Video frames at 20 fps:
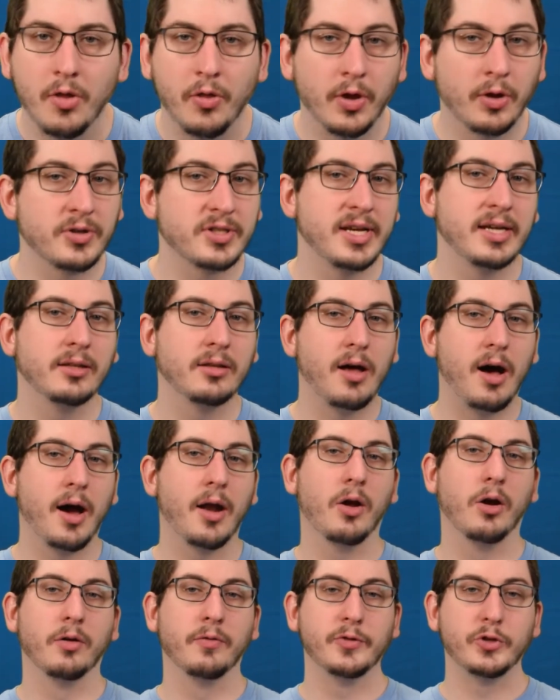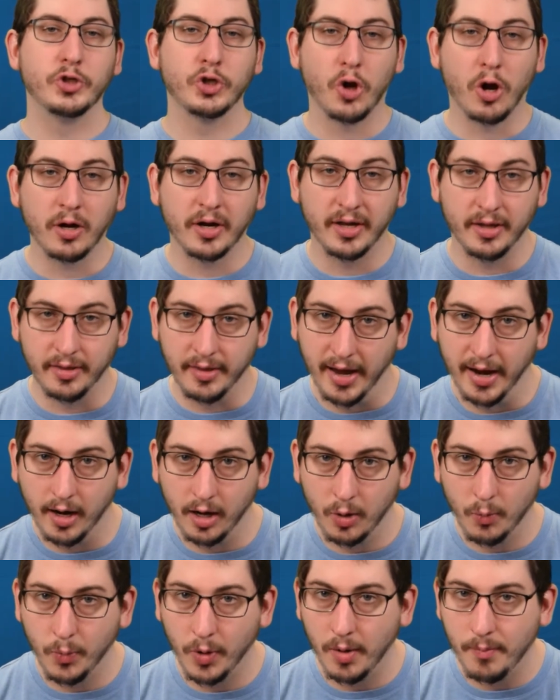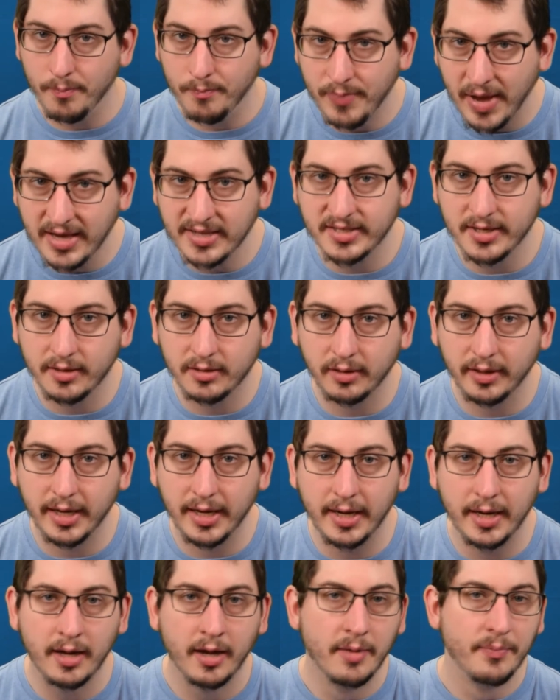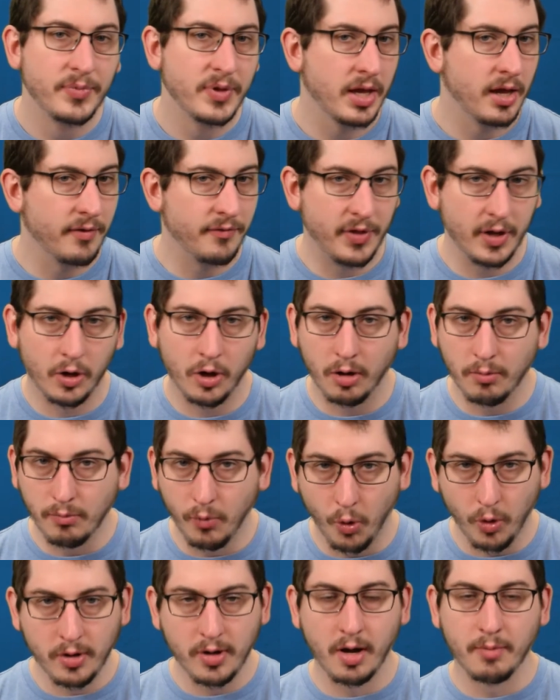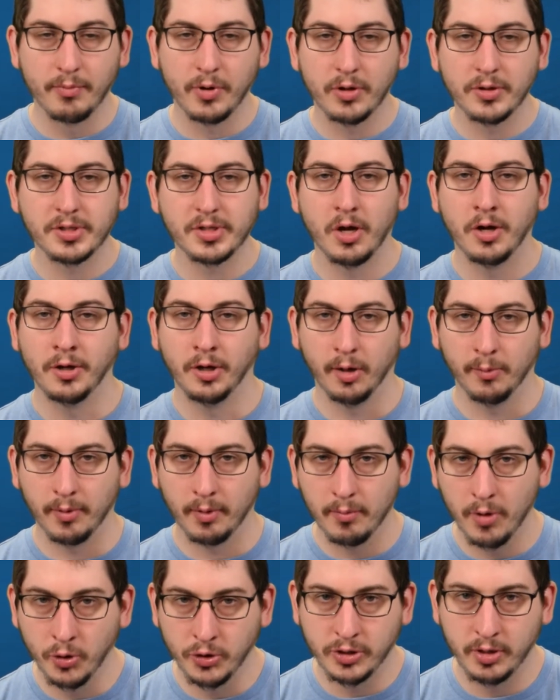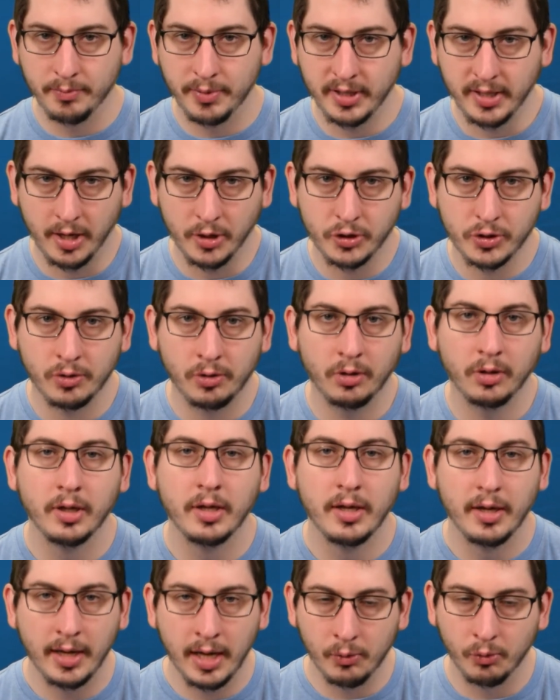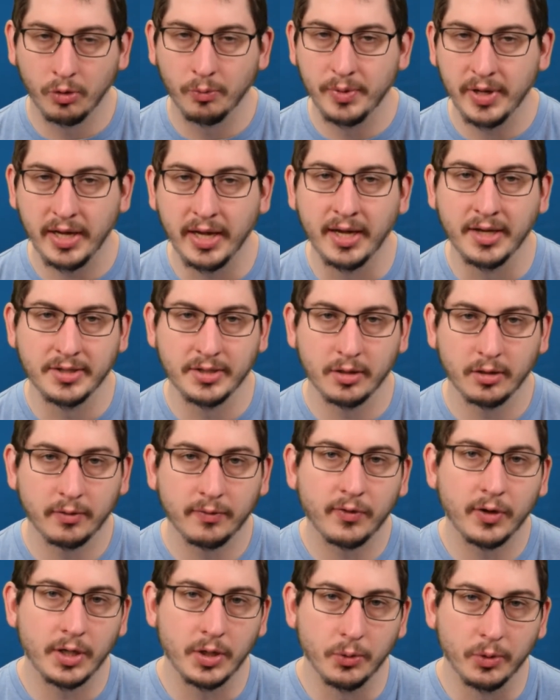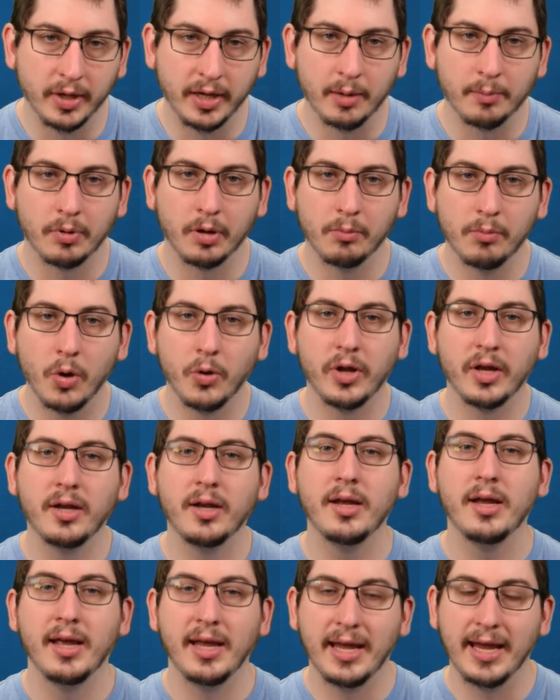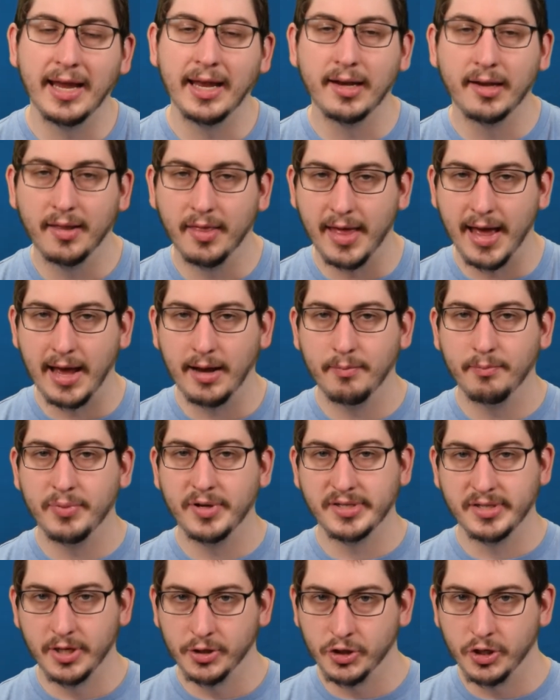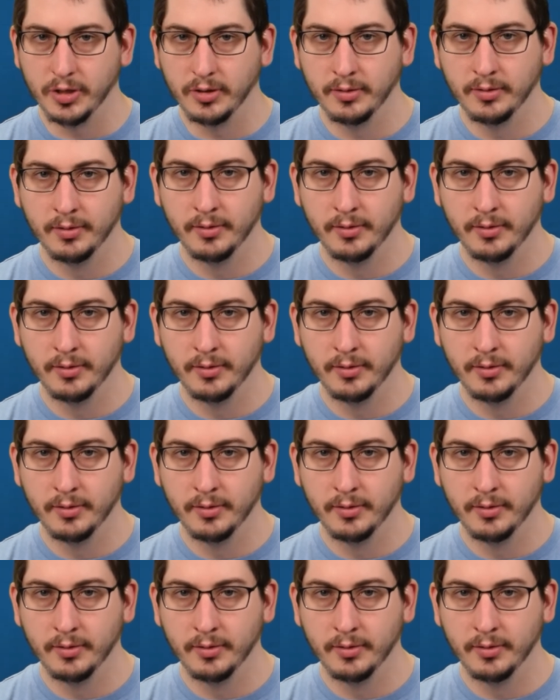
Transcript: There's a lot of jargon there, but basically, if there are more numbers under promotion potential, it will be easier for you to get promoted in that position.